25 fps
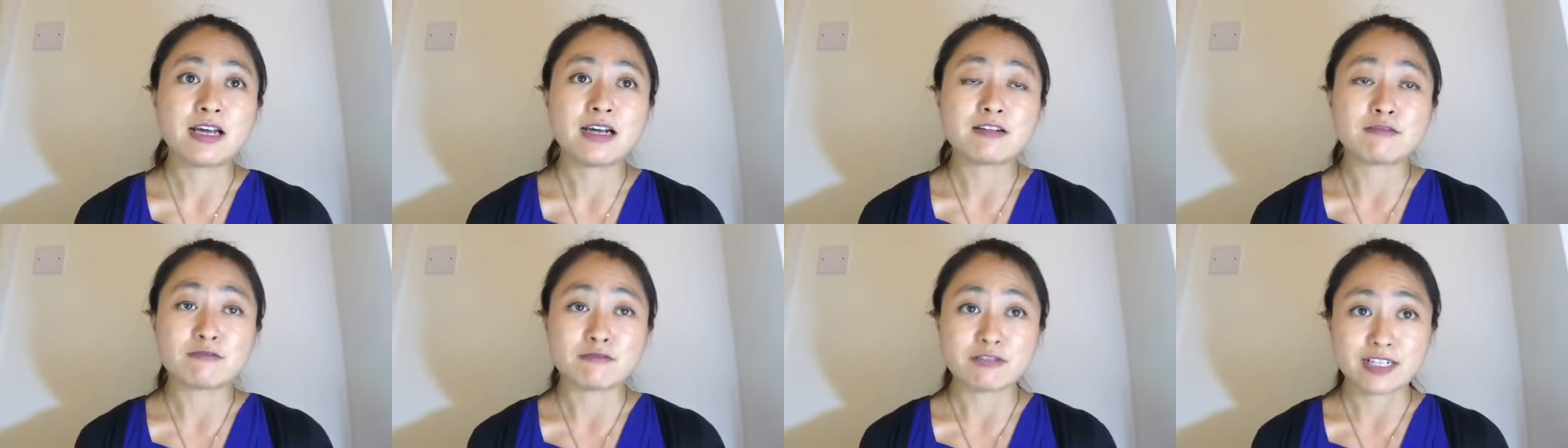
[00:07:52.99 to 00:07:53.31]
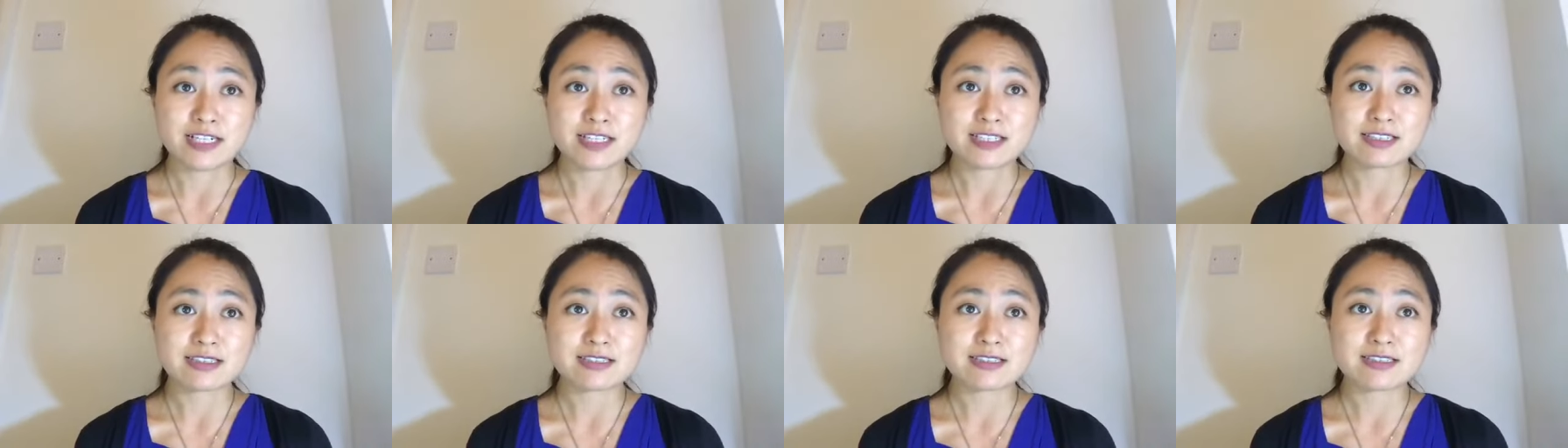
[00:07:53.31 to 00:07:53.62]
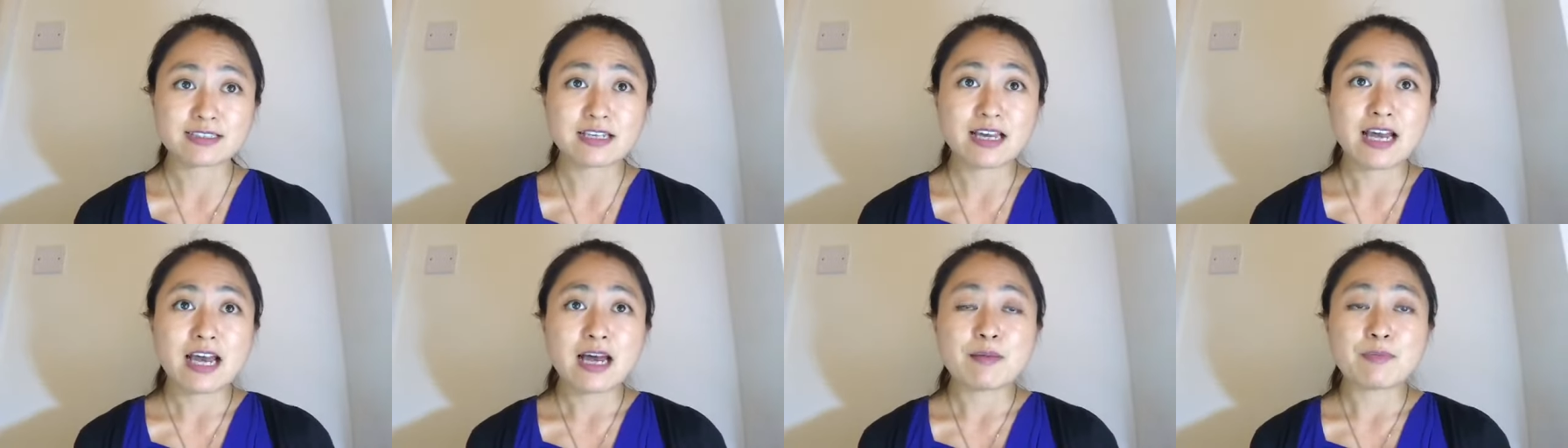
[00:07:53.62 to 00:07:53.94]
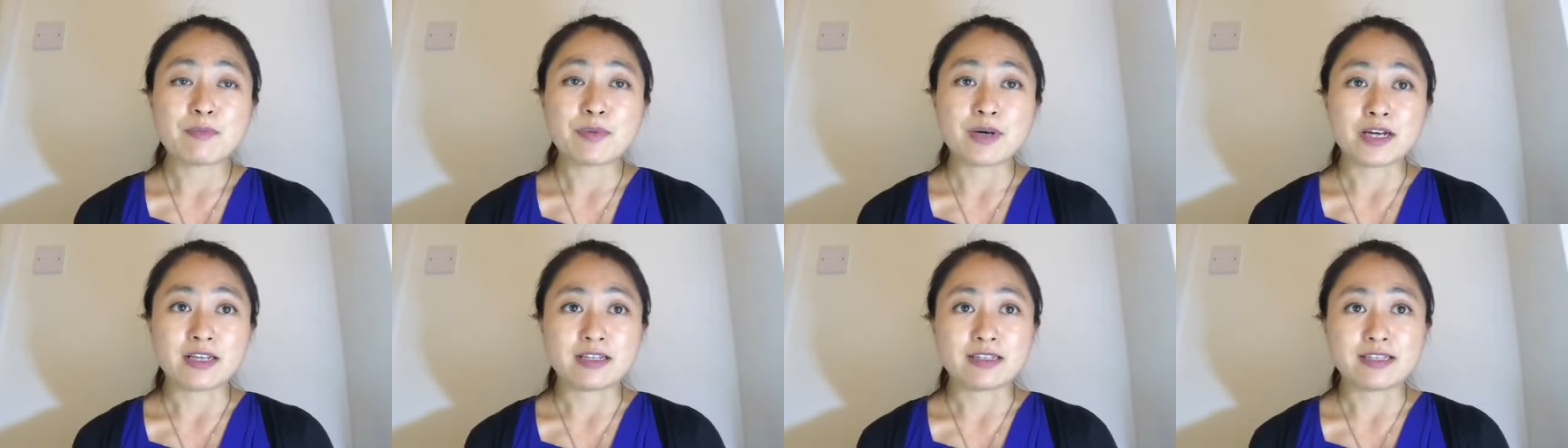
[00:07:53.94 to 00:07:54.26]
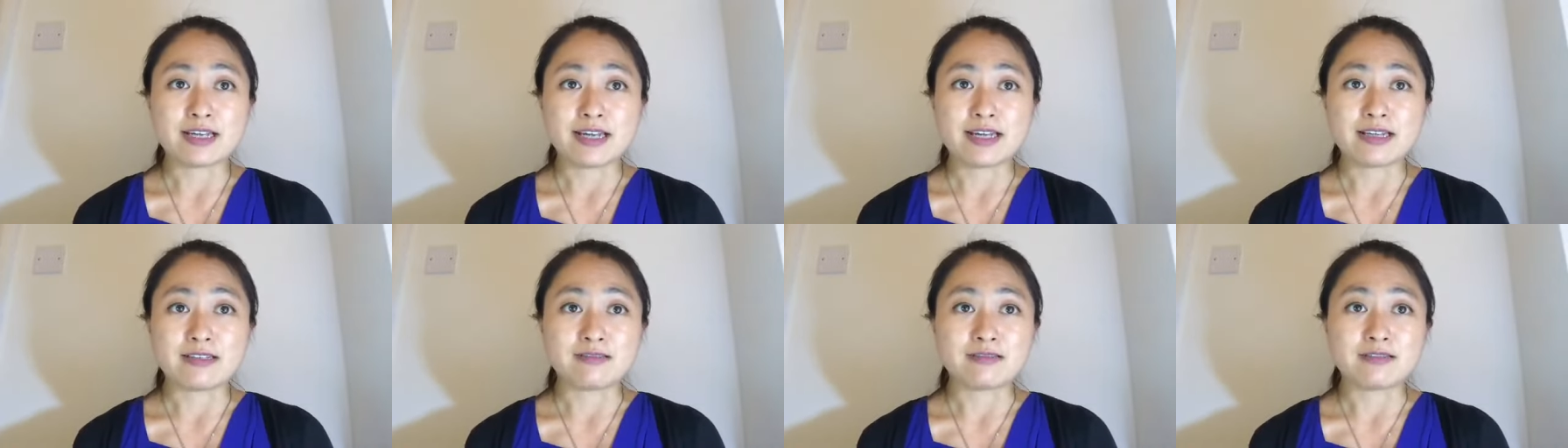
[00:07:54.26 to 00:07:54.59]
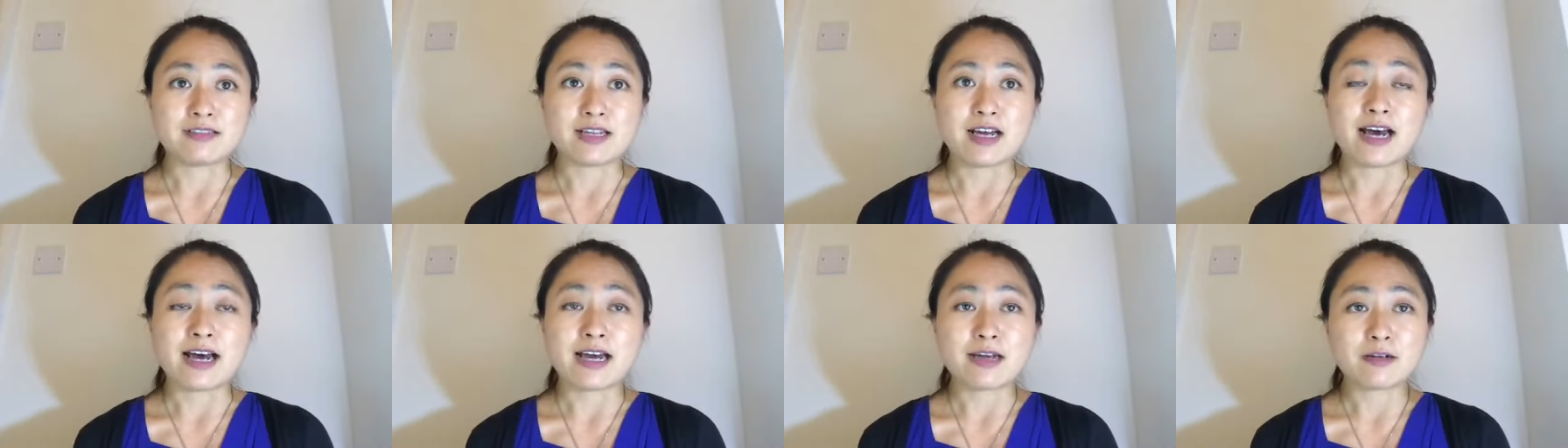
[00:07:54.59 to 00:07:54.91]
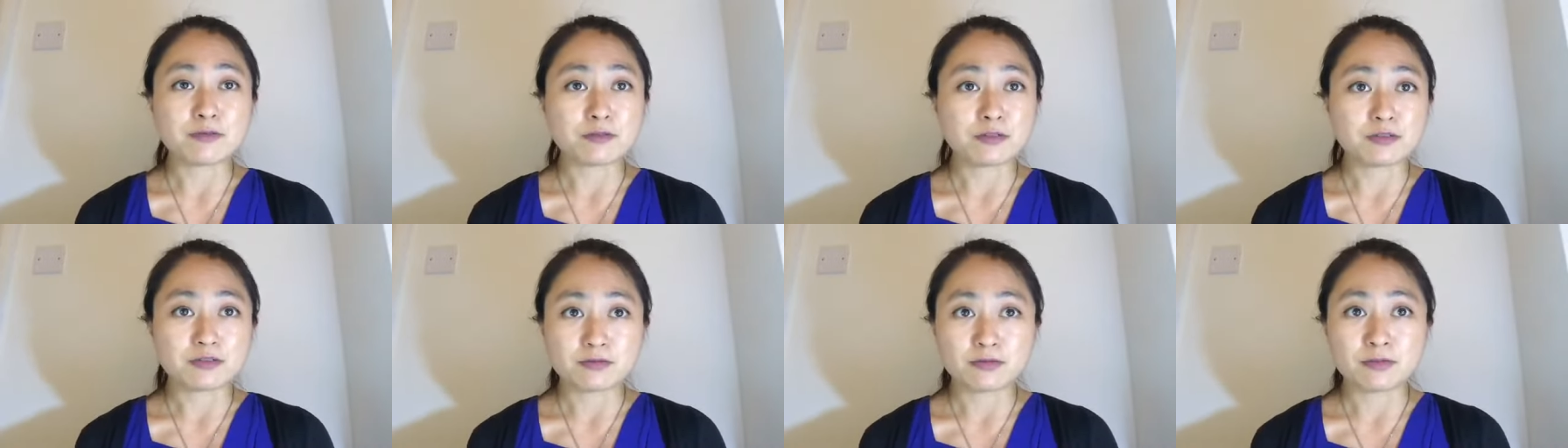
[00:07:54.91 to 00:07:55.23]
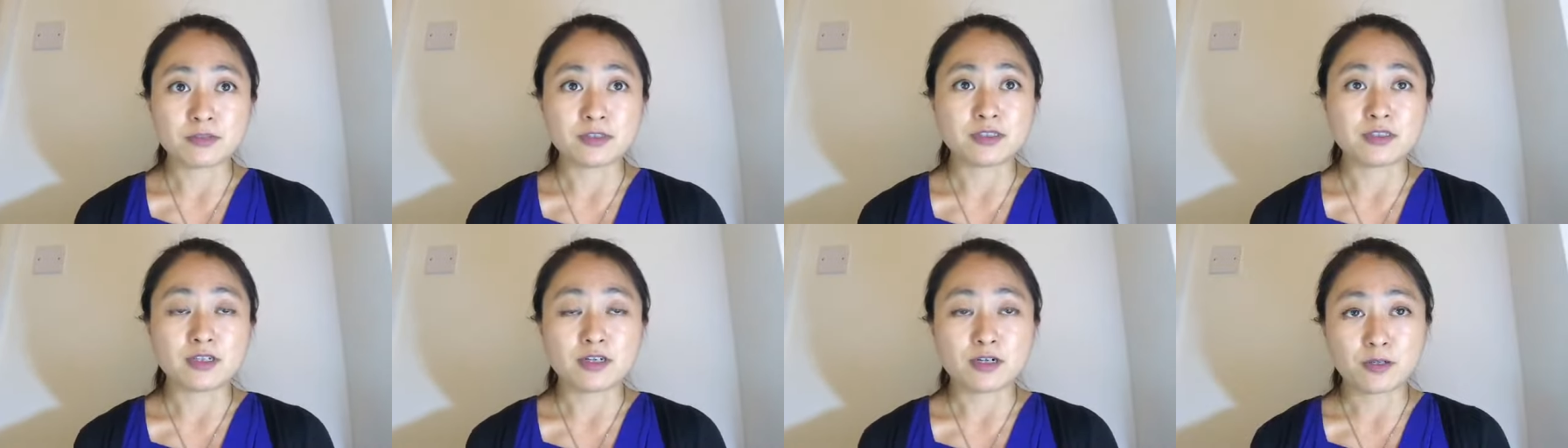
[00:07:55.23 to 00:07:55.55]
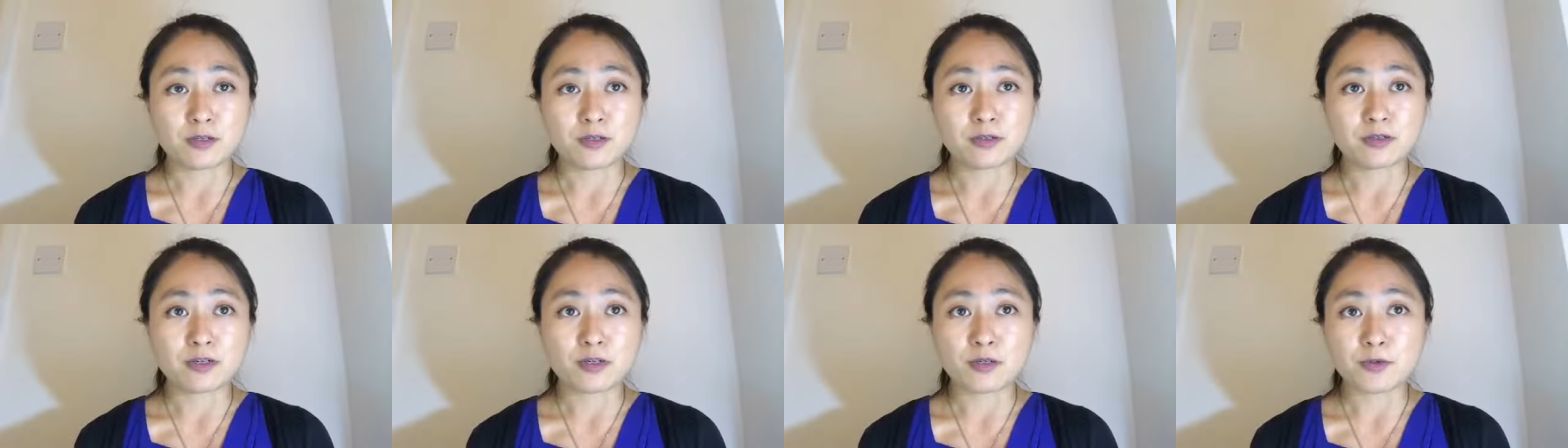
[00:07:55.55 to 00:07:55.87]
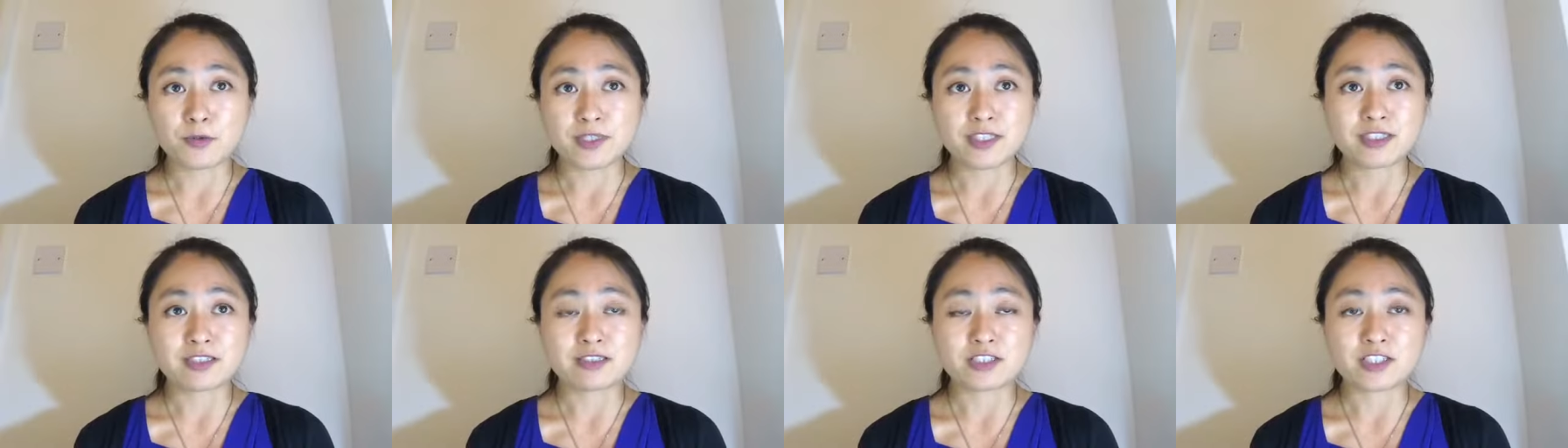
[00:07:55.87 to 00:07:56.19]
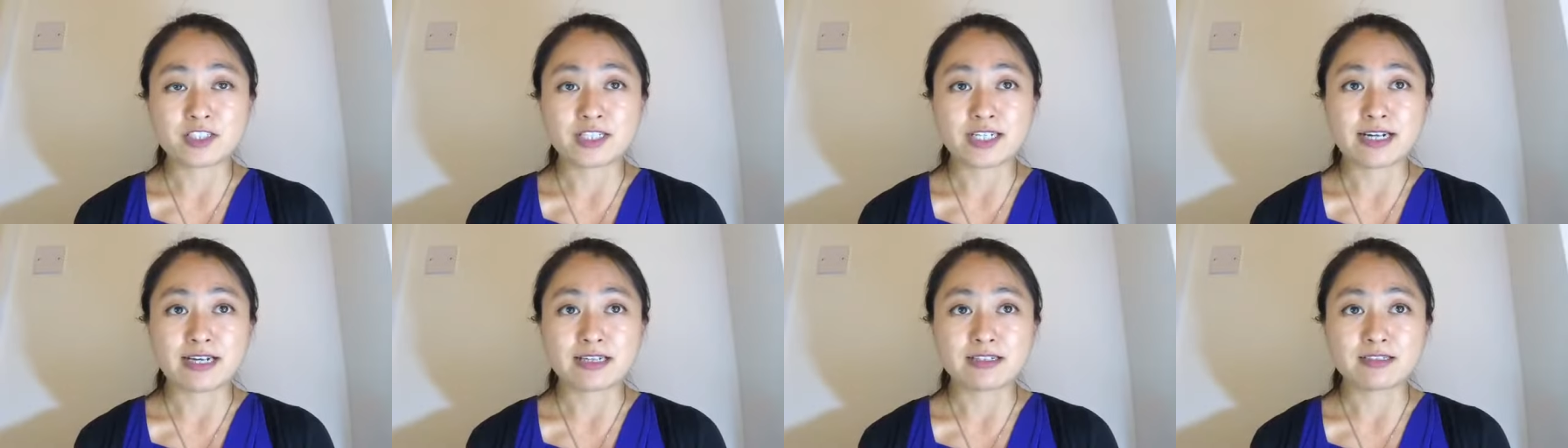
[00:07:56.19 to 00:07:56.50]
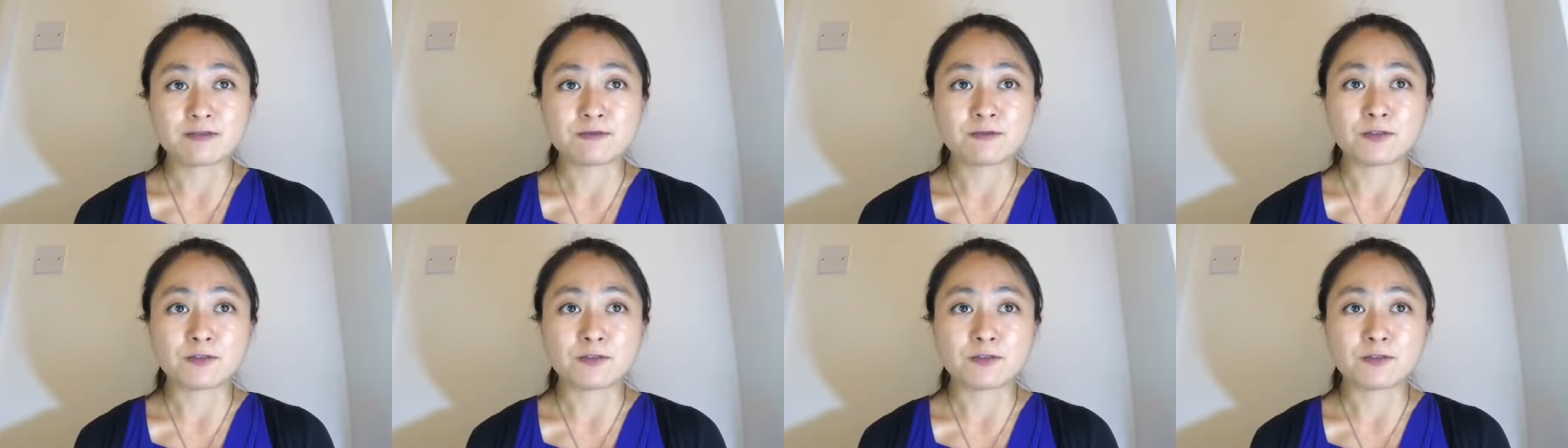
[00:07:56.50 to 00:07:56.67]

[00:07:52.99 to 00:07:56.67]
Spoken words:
risks. But then I would always suggest,